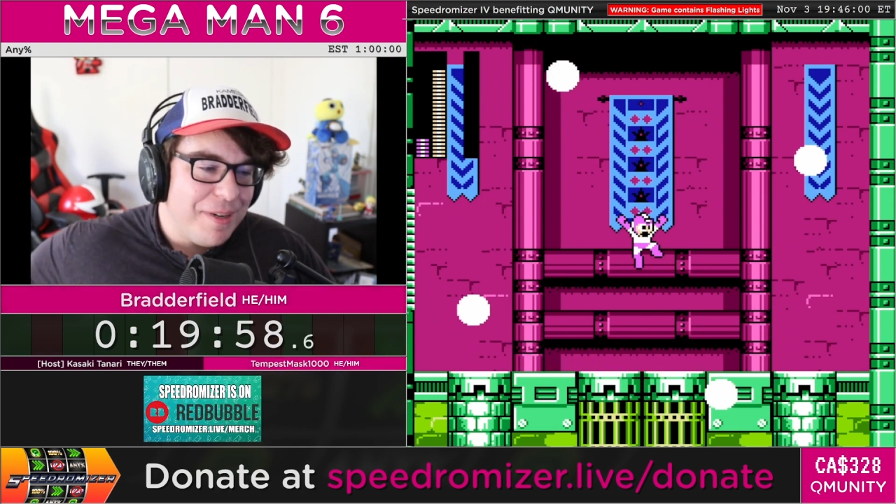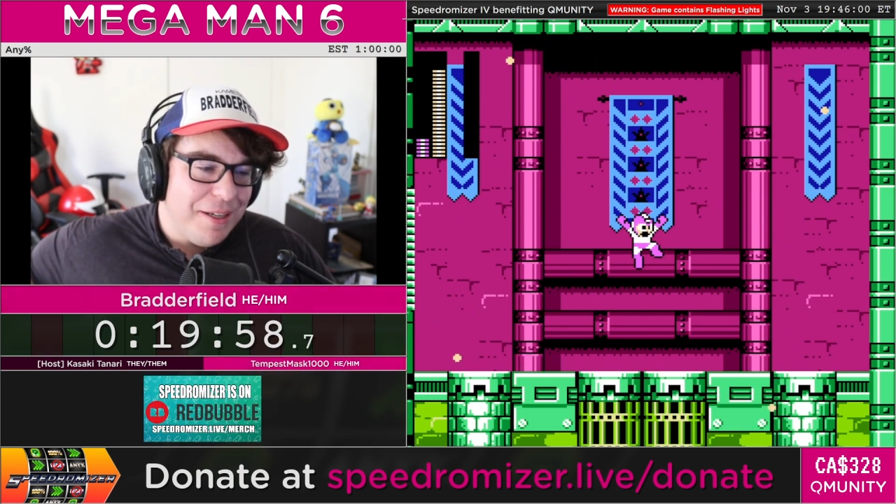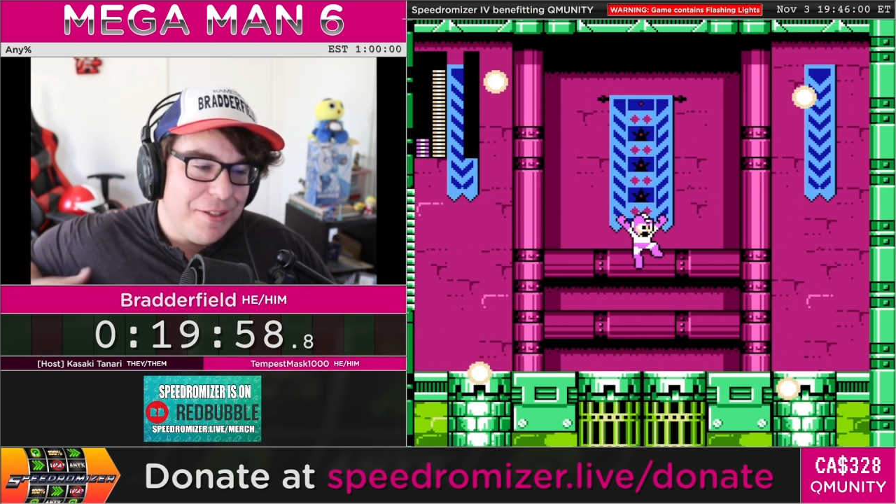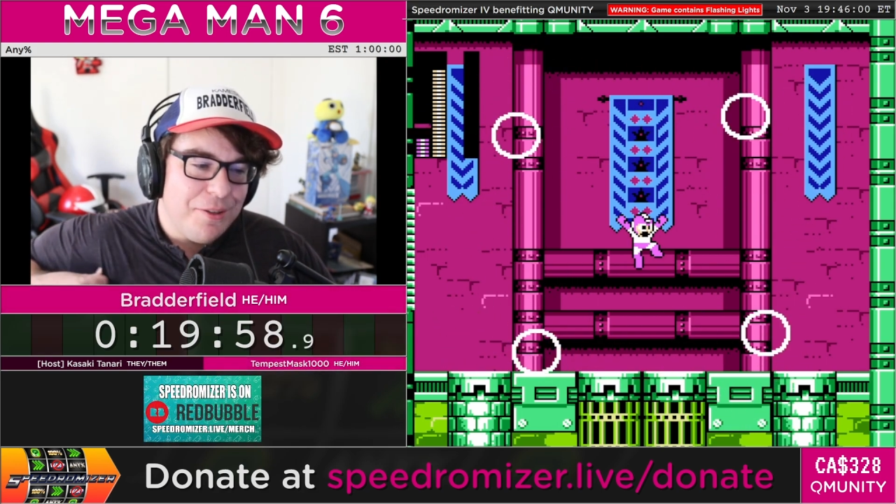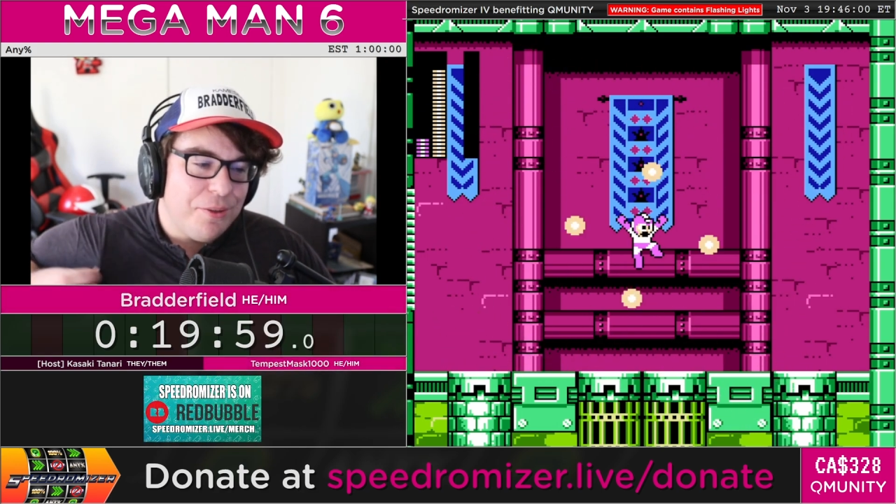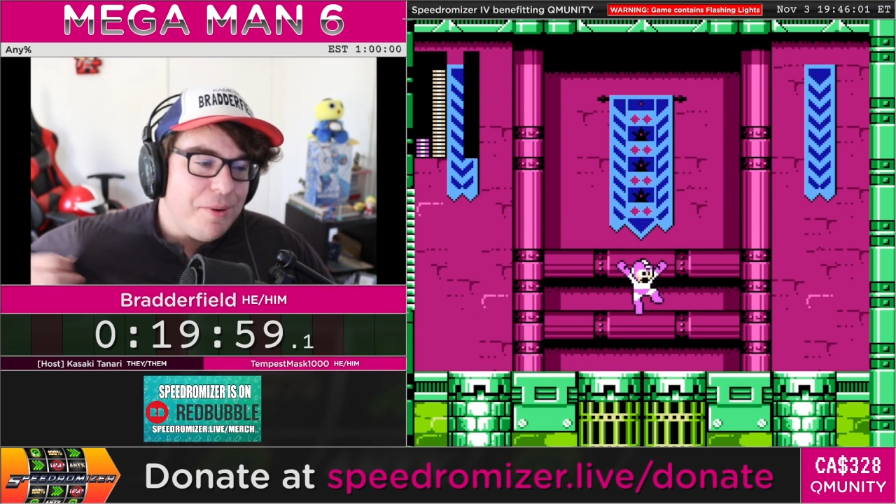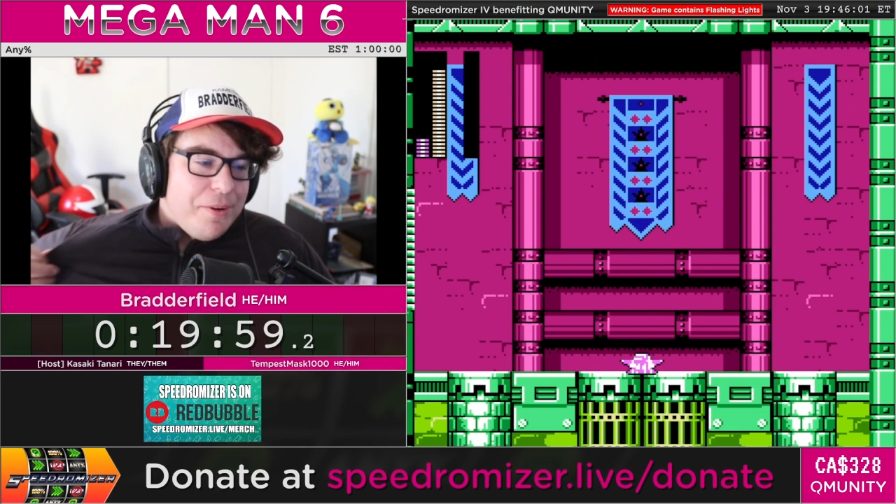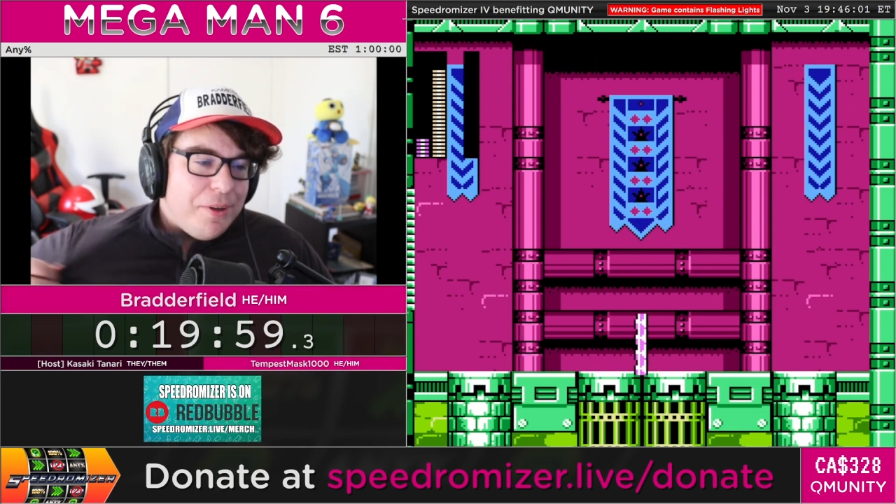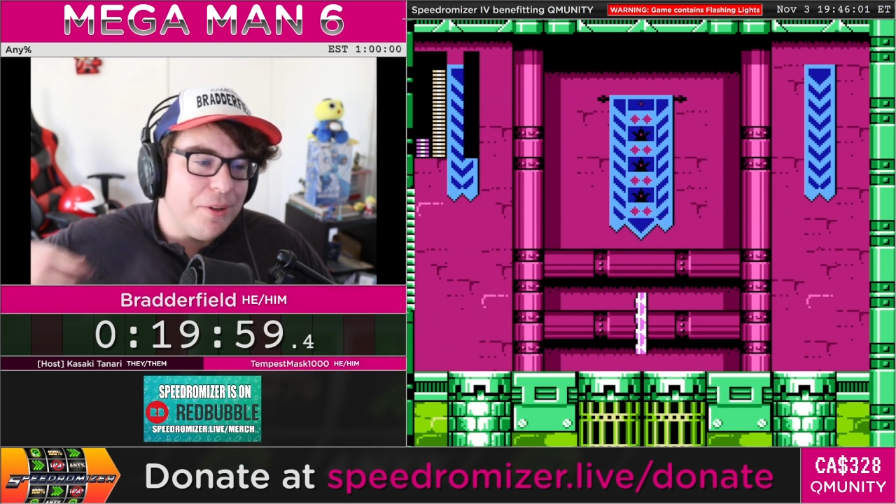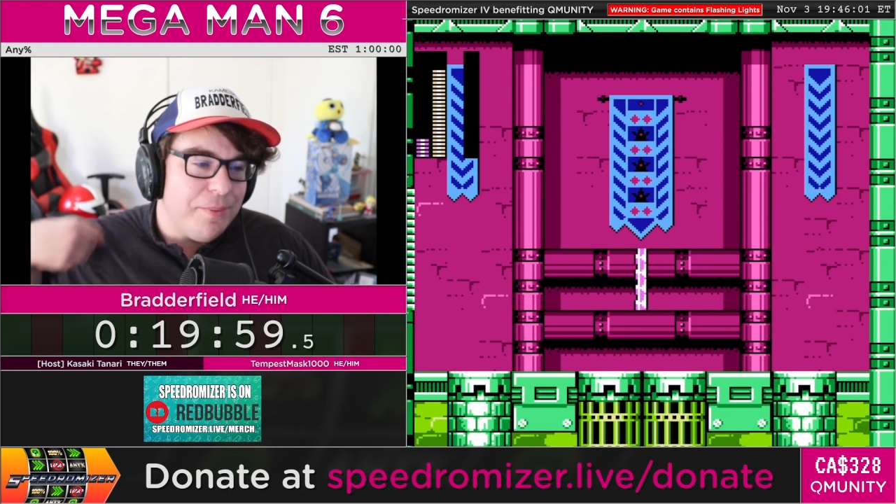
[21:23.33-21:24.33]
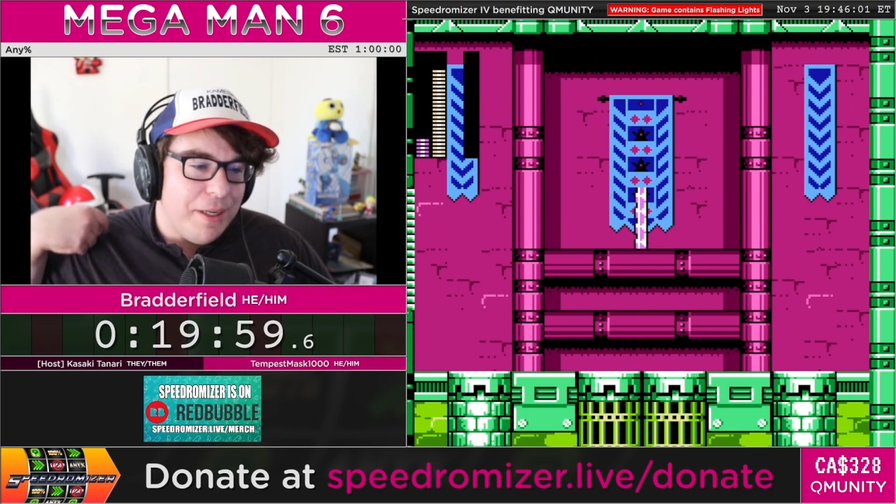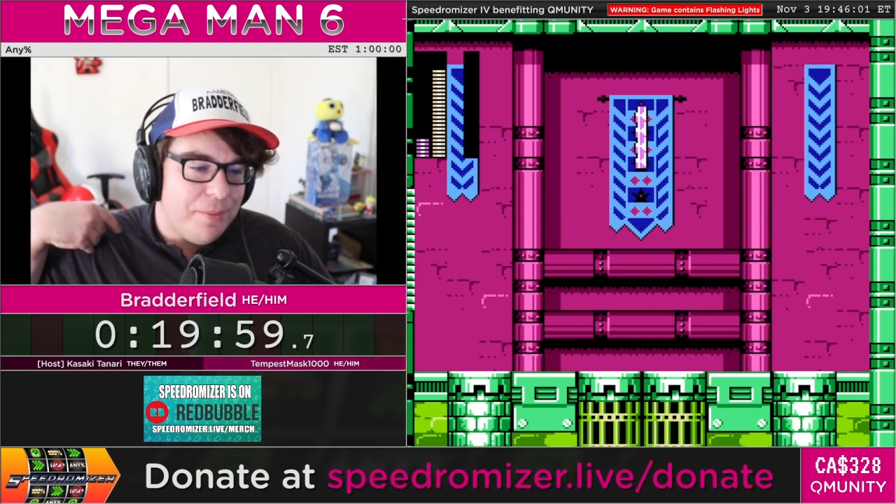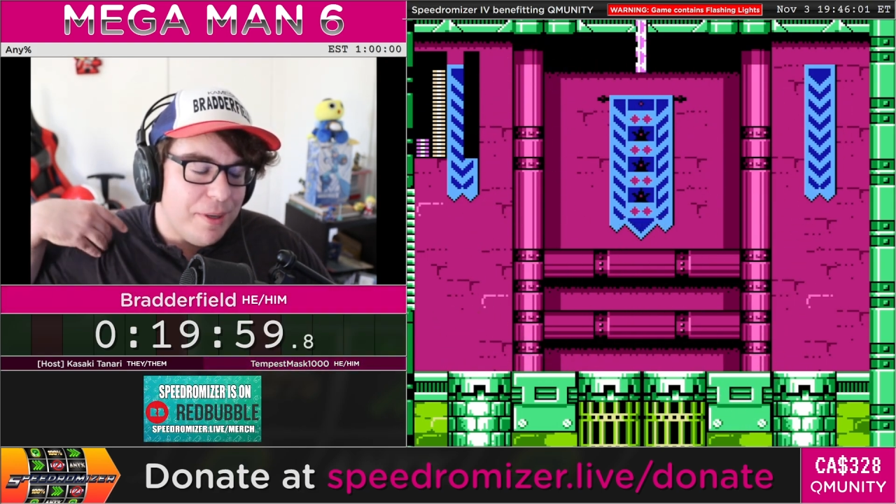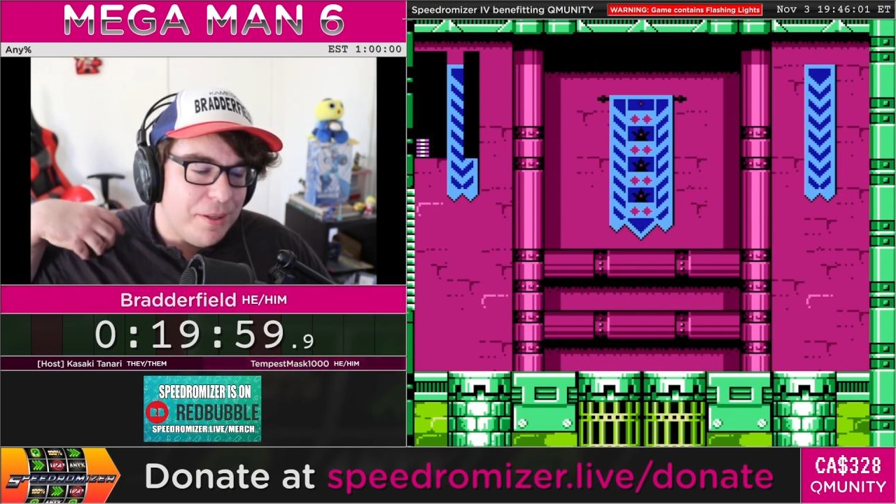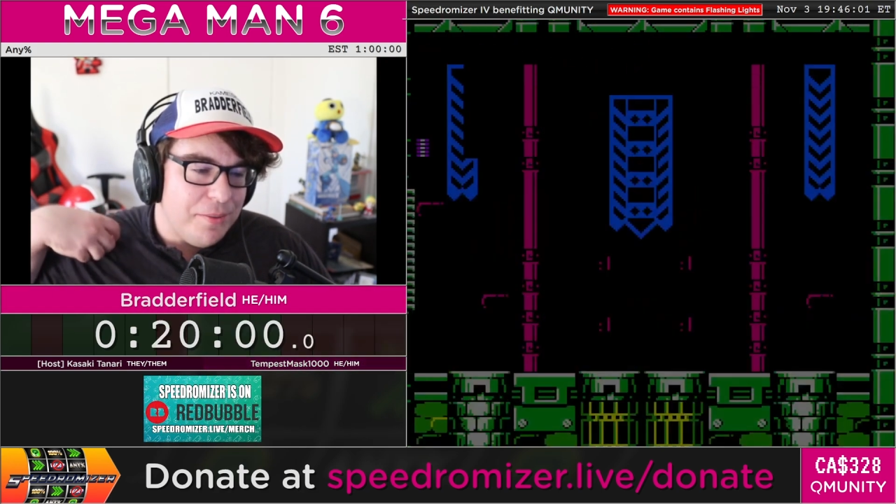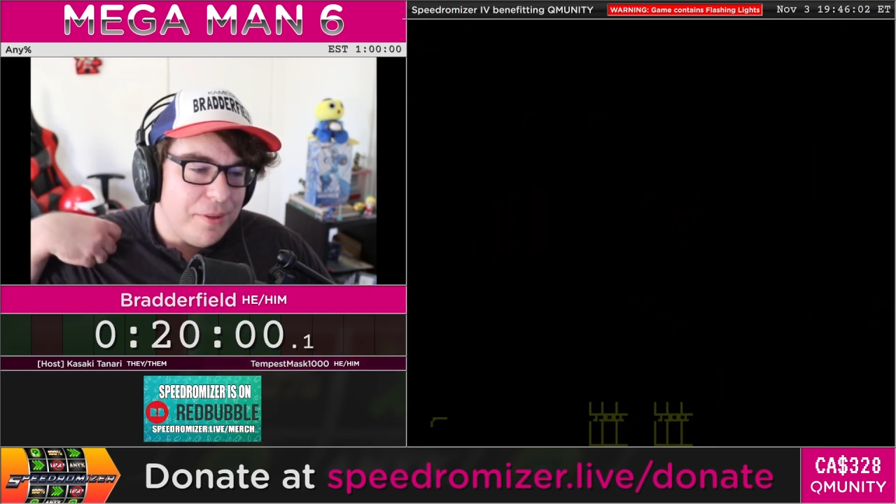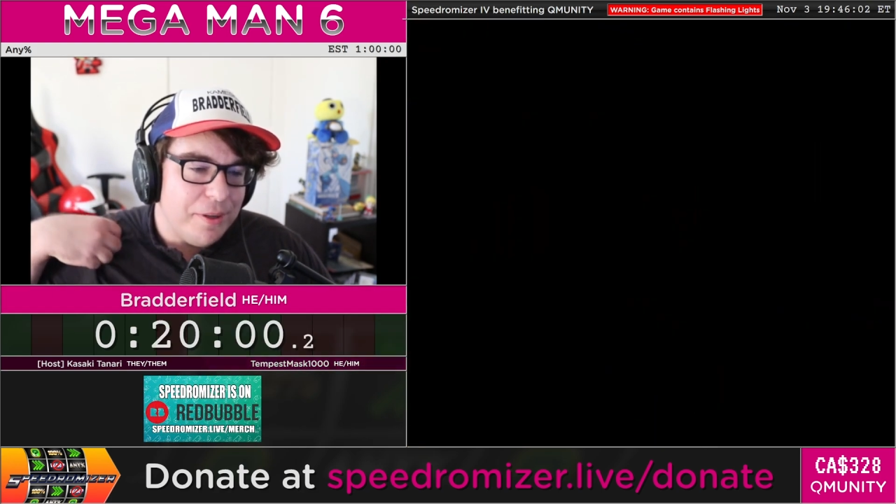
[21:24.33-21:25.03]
he'll throw all the way to where you are,